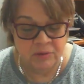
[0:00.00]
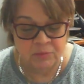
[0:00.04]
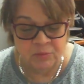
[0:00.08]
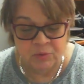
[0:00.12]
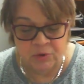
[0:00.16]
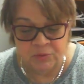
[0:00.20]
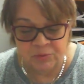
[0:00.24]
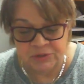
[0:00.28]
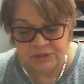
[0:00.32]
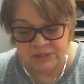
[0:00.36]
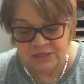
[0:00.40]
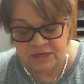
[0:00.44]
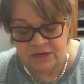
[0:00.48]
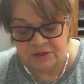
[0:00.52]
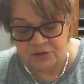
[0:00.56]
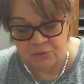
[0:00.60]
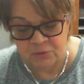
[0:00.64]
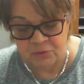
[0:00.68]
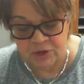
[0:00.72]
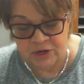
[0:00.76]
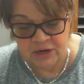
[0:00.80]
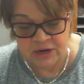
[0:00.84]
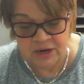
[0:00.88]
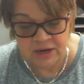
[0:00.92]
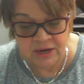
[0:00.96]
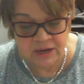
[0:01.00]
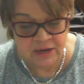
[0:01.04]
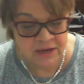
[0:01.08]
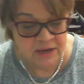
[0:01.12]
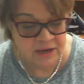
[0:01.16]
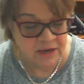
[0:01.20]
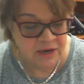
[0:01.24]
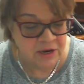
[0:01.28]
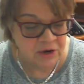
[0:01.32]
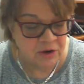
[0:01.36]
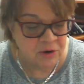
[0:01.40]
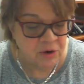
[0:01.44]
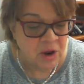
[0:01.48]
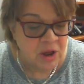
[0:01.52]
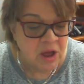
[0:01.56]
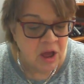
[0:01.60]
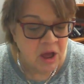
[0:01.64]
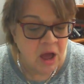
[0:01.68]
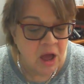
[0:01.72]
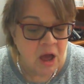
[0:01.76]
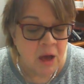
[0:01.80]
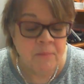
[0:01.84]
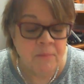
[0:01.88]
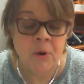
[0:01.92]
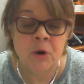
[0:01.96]
What was the other one in here?
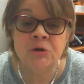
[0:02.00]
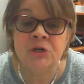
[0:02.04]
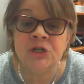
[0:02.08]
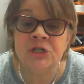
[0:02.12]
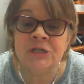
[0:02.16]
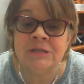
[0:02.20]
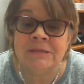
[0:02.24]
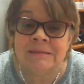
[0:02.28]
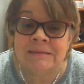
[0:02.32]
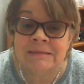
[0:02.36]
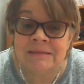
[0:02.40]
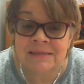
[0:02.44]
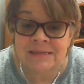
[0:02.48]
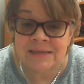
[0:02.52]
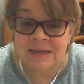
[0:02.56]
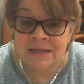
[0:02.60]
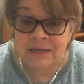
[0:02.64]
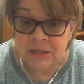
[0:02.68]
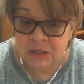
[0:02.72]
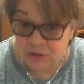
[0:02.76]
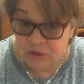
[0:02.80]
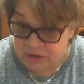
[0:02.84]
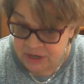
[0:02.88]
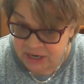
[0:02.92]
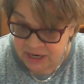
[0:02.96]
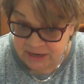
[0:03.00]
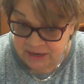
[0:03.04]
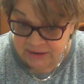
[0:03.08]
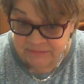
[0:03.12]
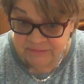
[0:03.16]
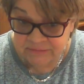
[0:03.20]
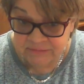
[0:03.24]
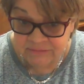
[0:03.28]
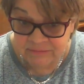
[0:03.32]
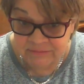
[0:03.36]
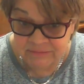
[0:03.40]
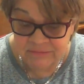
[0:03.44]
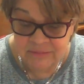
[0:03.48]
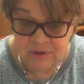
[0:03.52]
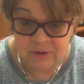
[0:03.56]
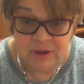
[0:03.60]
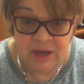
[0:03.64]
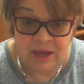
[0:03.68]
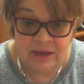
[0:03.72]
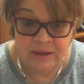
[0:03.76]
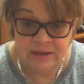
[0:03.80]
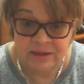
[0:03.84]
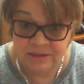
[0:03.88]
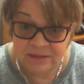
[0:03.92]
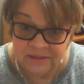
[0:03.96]
Emotions and learning.
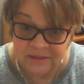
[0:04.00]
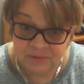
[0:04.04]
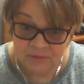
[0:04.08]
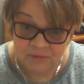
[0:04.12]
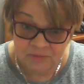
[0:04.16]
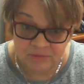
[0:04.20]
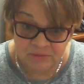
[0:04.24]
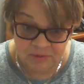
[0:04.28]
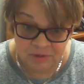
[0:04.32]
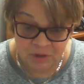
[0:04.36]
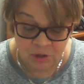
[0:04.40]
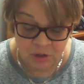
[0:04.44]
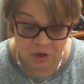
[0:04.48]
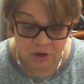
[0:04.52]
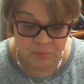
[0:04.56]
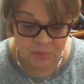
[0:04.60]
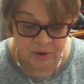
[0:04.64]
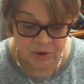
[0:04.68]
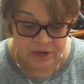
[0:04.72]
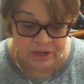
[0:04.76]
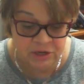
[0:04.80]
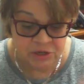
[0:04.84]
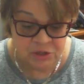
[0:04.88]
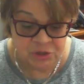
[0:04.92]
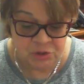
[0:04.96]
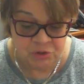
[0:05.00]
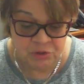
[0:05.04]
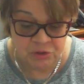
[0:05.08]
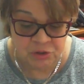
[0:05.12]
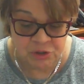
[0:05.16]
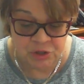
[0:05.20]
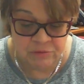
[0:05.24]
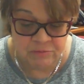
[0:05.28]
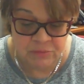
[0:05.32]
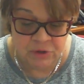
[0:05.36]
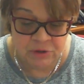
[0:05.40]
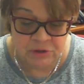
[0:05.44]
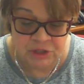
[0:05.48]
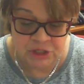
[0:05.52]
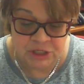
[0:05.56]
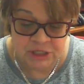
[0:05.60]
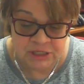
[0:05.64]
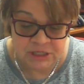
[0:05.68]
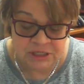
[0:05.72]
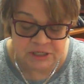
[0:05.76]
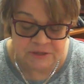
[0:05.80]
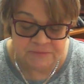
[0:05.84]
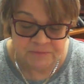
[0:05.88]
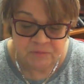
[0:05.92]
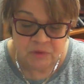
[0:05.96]
Okay, because our brain controls our
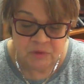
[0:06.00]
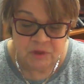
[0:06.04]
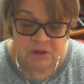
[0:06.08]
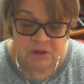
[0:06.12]
emotions.